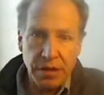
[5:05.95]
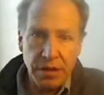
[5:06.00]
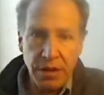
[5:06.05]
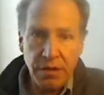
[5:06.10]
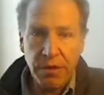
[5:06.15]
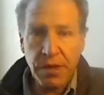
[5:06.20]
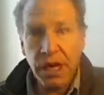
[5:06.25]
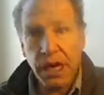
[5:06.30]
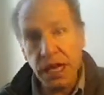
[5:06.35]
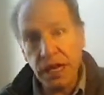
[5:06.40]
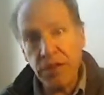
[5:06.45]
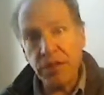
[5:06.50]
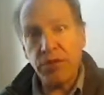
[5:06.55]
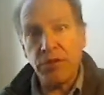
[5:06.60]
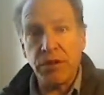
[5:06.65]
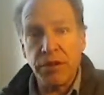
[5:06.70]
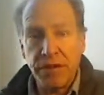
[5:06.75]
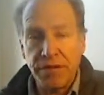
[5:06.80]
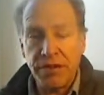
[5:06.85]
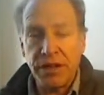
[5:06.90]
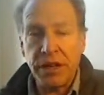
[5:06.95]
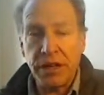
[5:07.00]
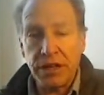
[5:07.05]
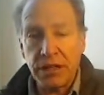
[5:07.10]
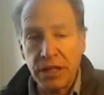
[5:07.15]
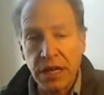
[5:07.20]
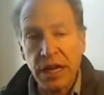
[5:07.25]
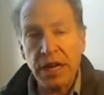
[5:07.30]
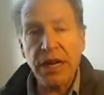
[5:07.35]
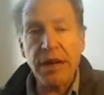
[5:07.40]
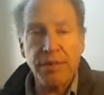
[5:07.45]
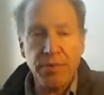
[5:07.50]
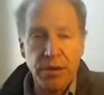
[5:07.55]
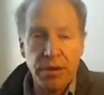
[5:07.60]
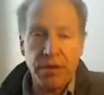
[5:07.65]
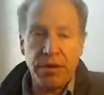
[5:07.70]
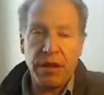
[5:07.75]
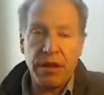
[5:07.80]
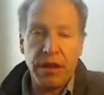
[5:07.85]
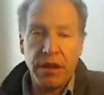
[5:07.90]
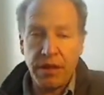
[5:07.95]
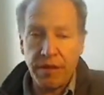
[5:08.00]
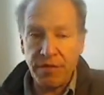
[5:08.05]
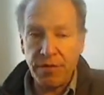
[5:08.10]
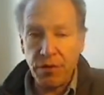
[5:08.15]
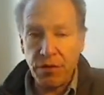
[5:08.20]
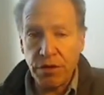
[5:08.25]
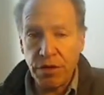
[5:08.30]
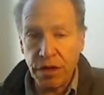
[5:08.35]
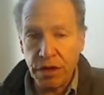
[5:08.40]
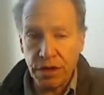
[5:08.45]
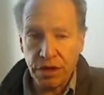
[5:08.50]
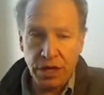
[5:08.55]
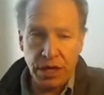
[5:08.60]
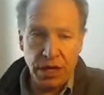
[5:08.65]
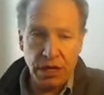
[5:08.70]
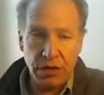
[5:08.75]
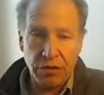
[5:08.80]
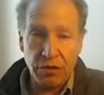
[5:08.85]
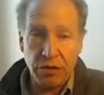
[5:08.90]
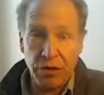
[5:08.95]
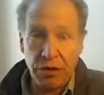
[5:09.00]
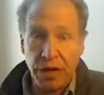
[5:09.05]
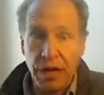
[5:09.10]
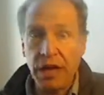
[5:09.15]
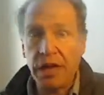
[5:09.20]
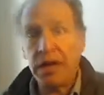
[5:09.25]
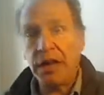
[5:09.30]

then when I thought of things, I kept on thinking of new things I could learn.